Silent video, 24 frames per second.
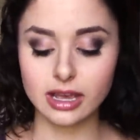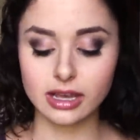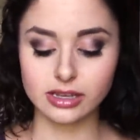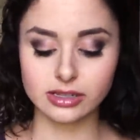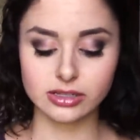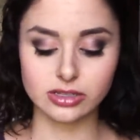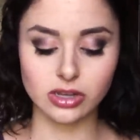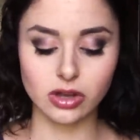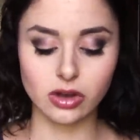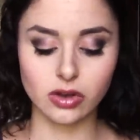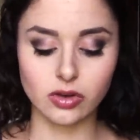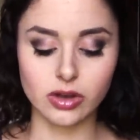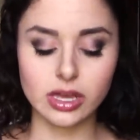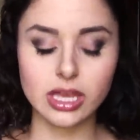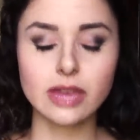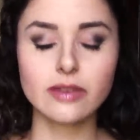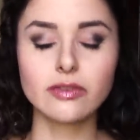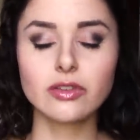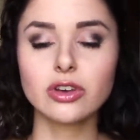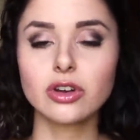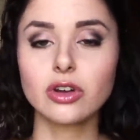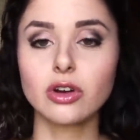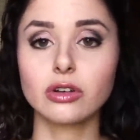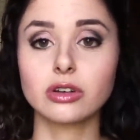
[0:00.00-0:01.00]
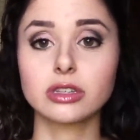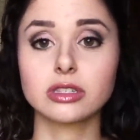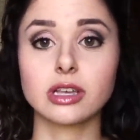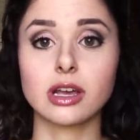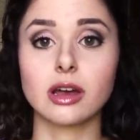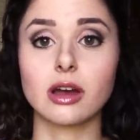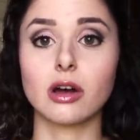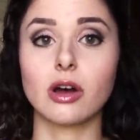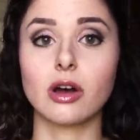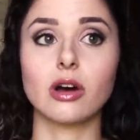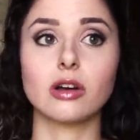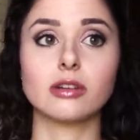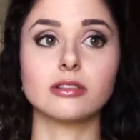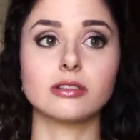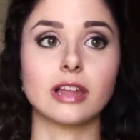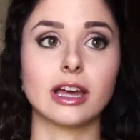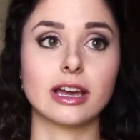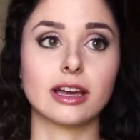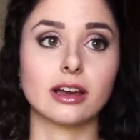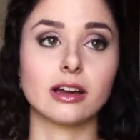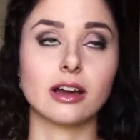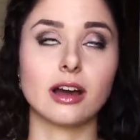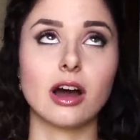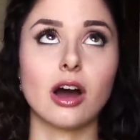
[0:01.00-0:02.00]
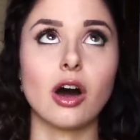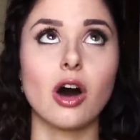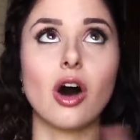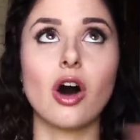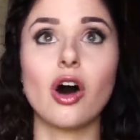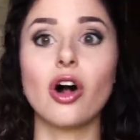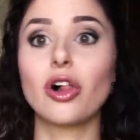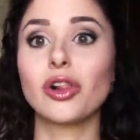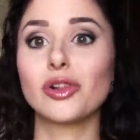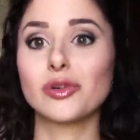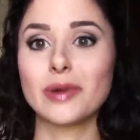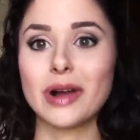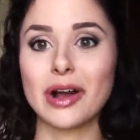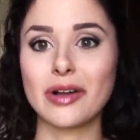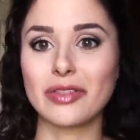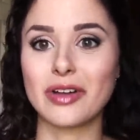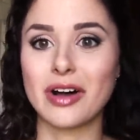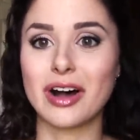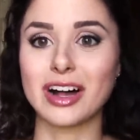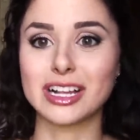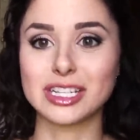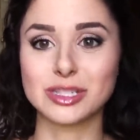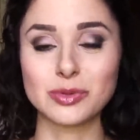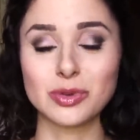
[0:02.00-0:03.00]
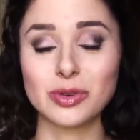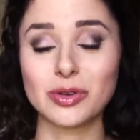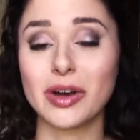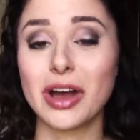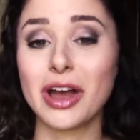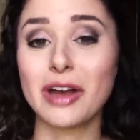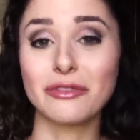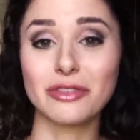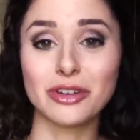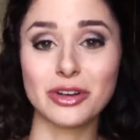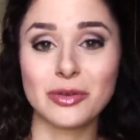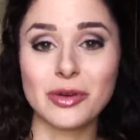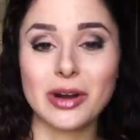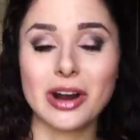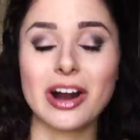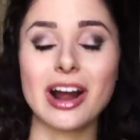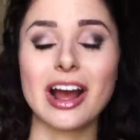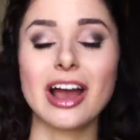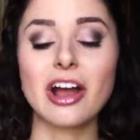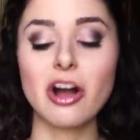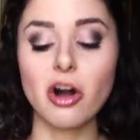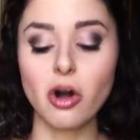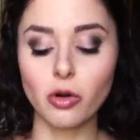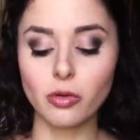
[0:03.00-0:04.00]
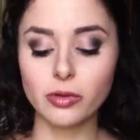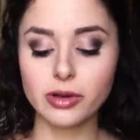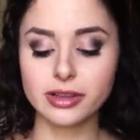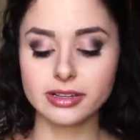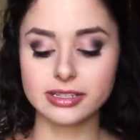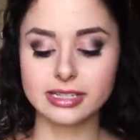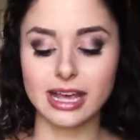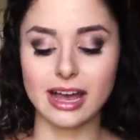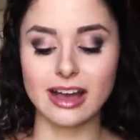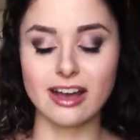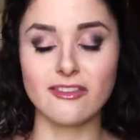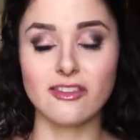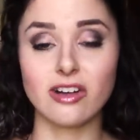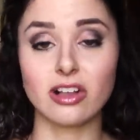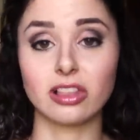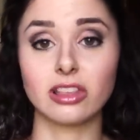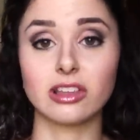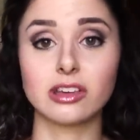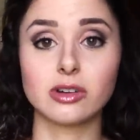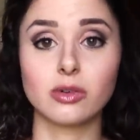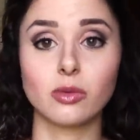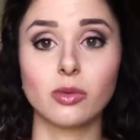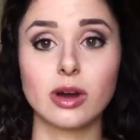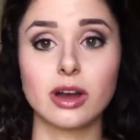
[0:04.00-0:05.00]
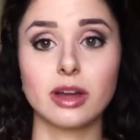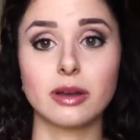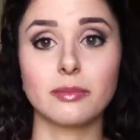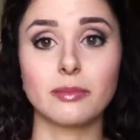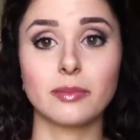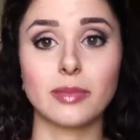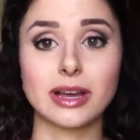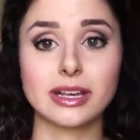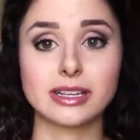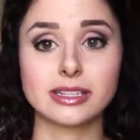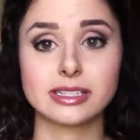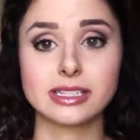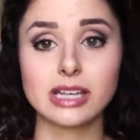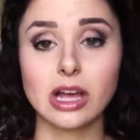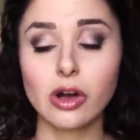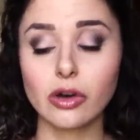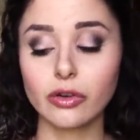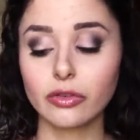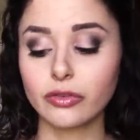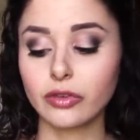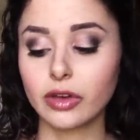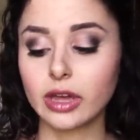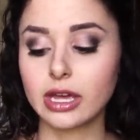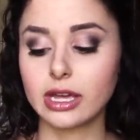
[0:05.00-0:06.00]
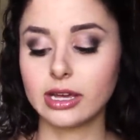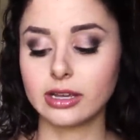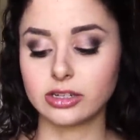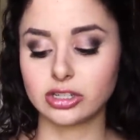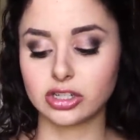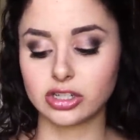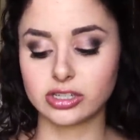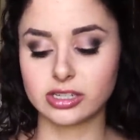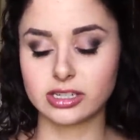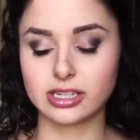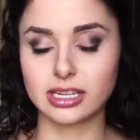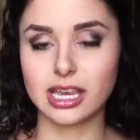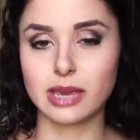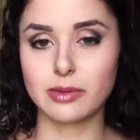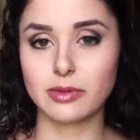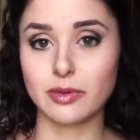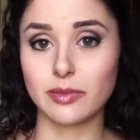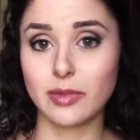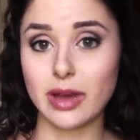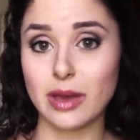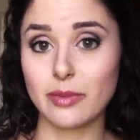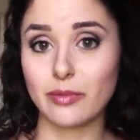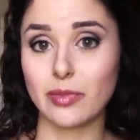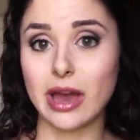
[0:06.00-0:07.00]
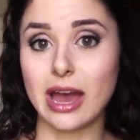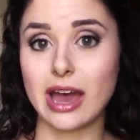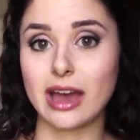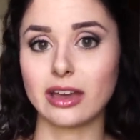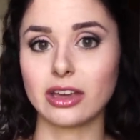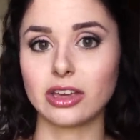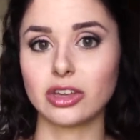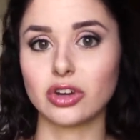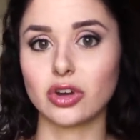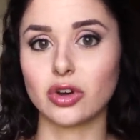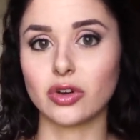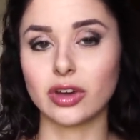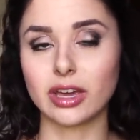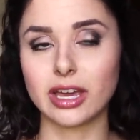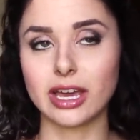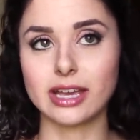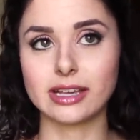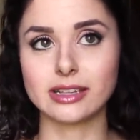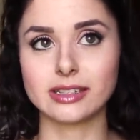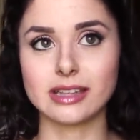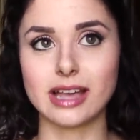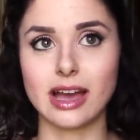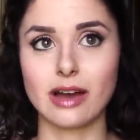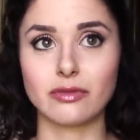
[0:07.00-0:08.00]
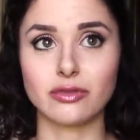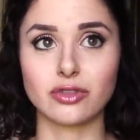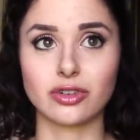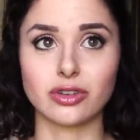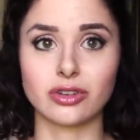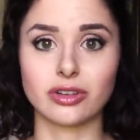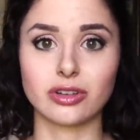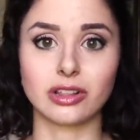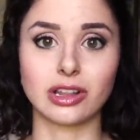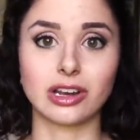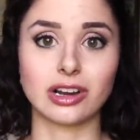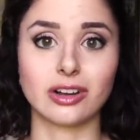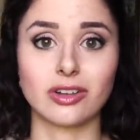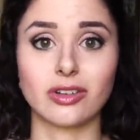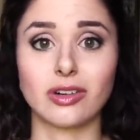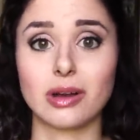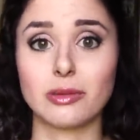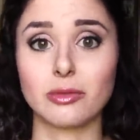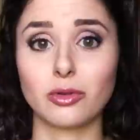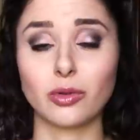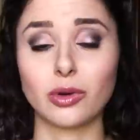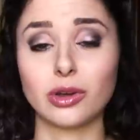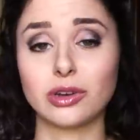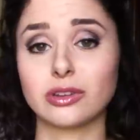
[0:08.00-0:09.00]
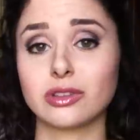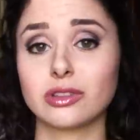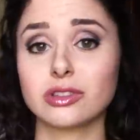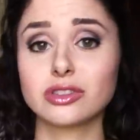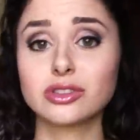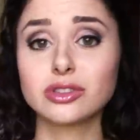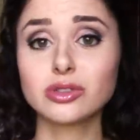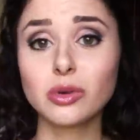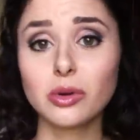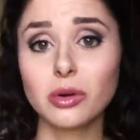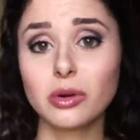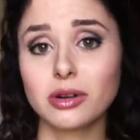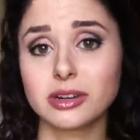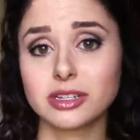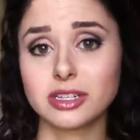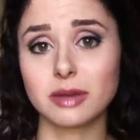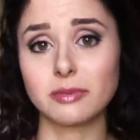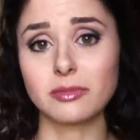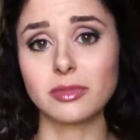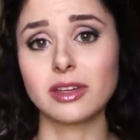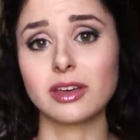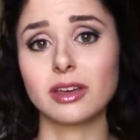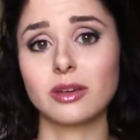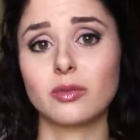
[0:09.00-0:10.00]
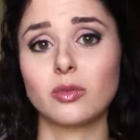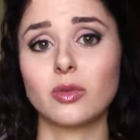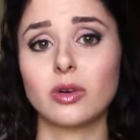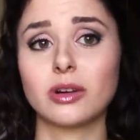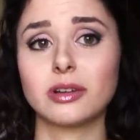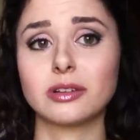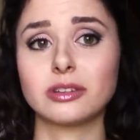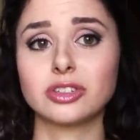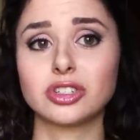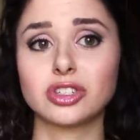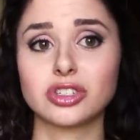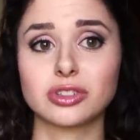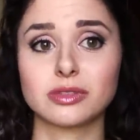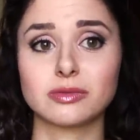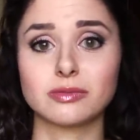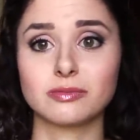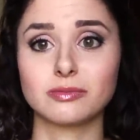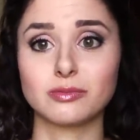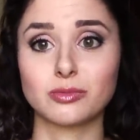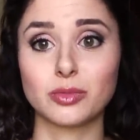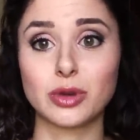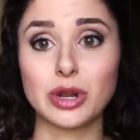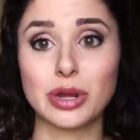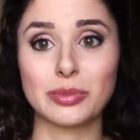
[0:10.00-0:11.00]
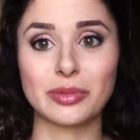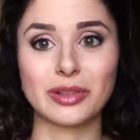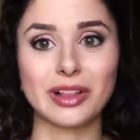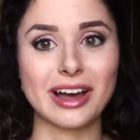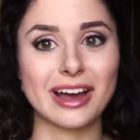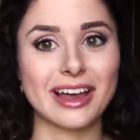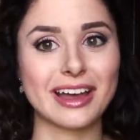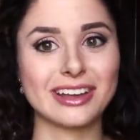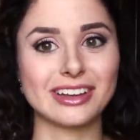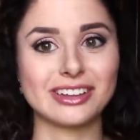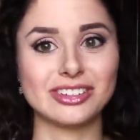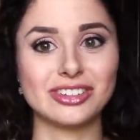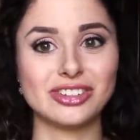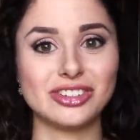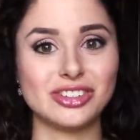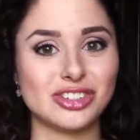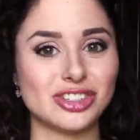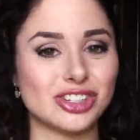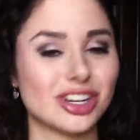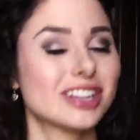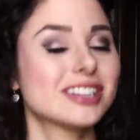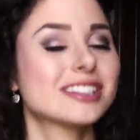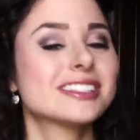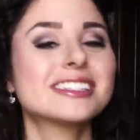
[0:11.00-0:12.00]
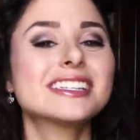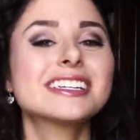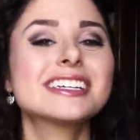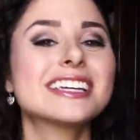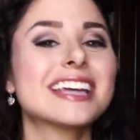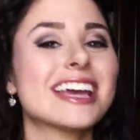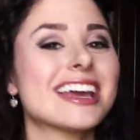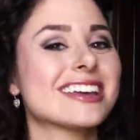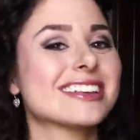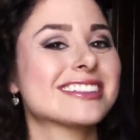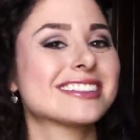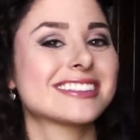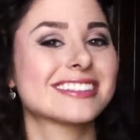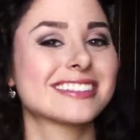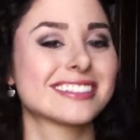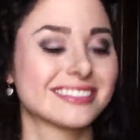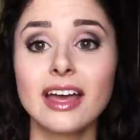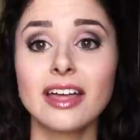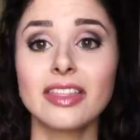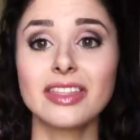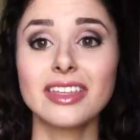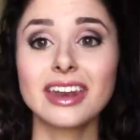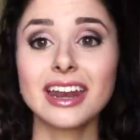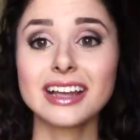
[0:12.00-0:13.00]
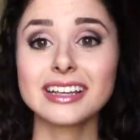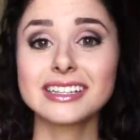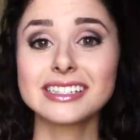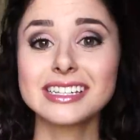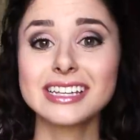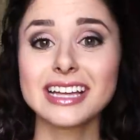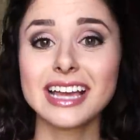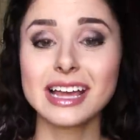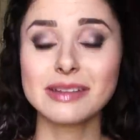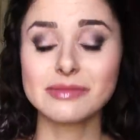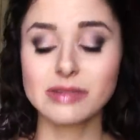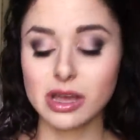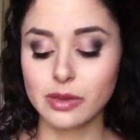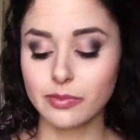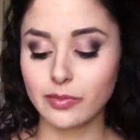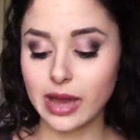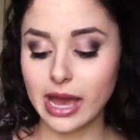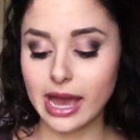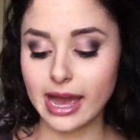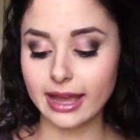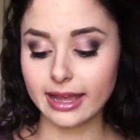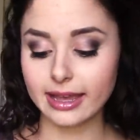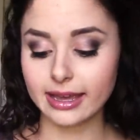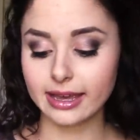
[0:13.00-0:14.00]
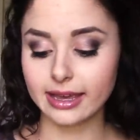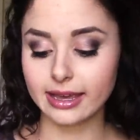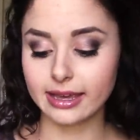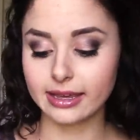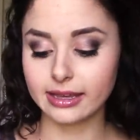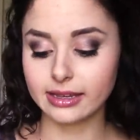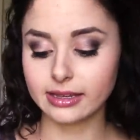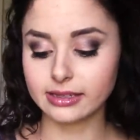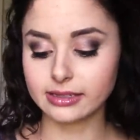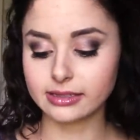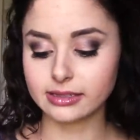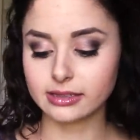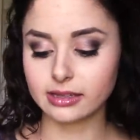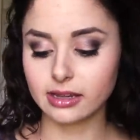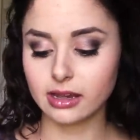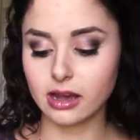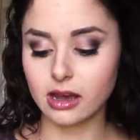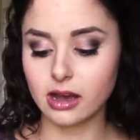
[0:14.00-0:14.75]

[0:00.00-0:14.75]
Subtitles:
So even though it's like all around the hospital everywhere, I always have a little one myself just to keep in my bag, you know, in case after clinical I'm going to the store or something and want to just reapply just in case. The next thing in my bag is